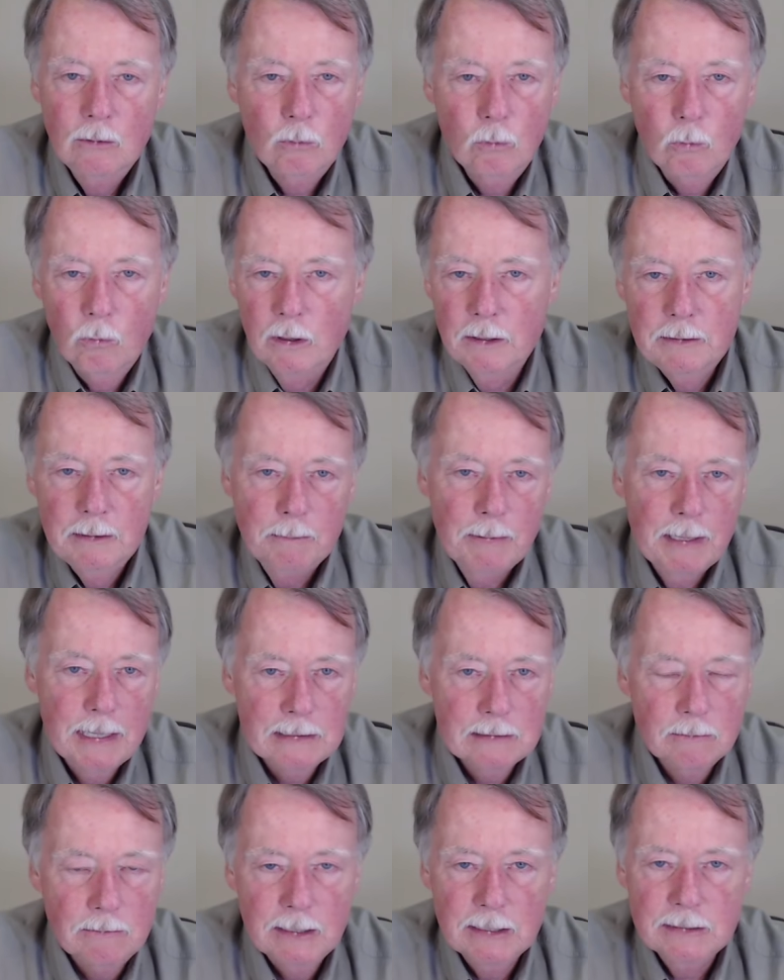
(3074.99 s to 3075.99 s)
one
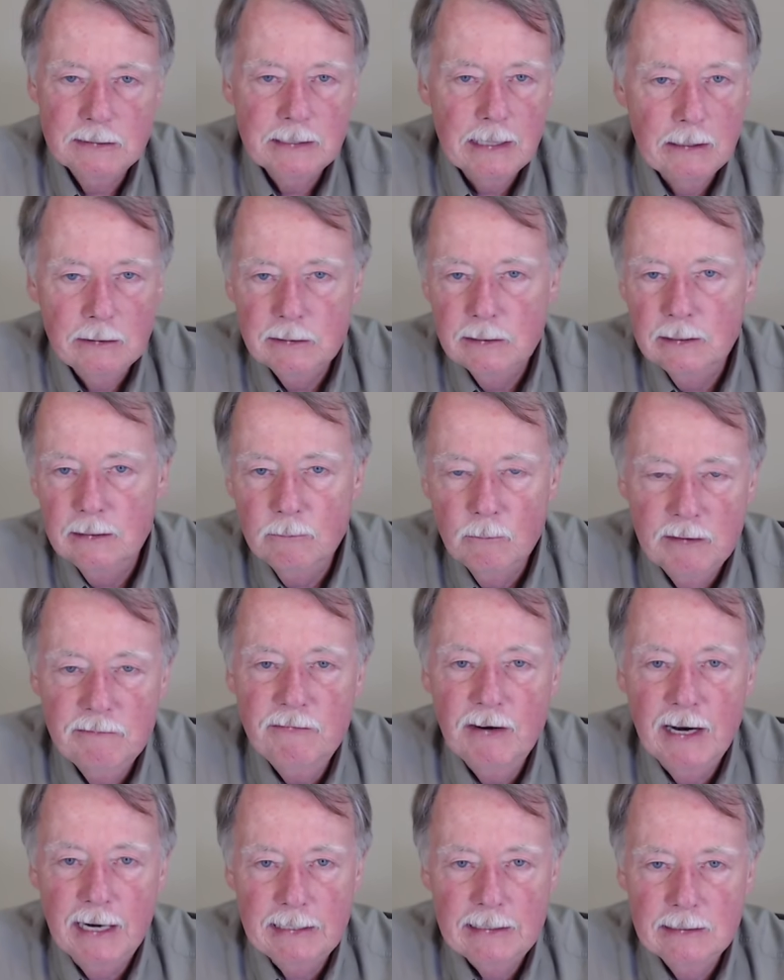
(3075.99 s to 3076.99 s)
deposit runs out and we
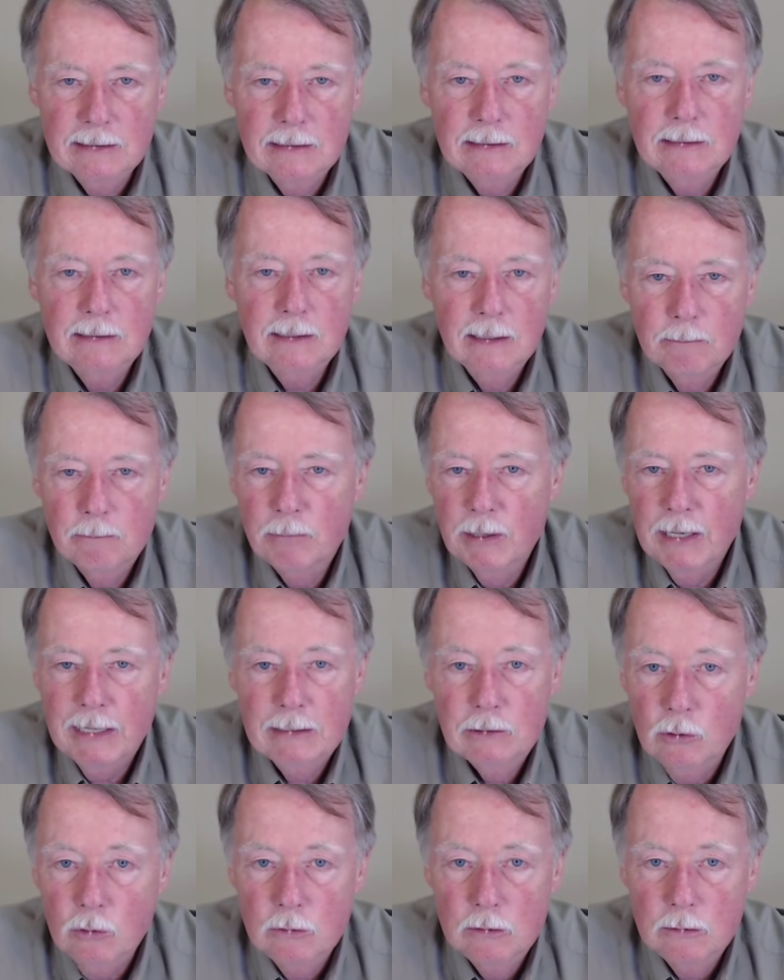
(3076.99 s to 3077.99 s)
find a, a
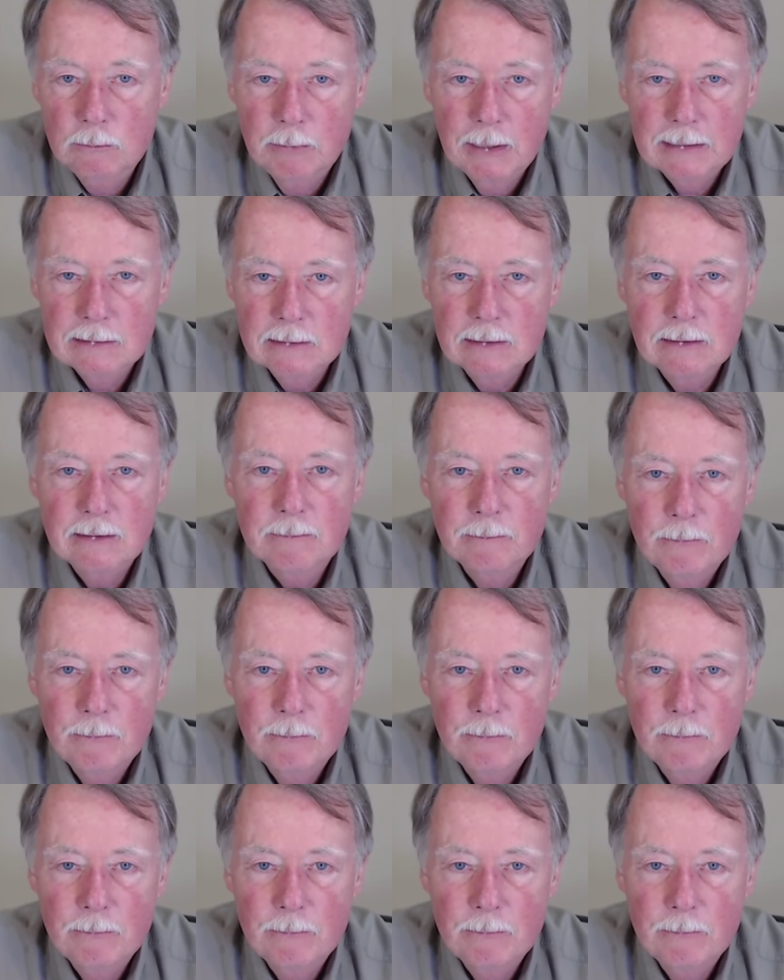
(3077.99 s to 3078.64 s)
brand new deposit.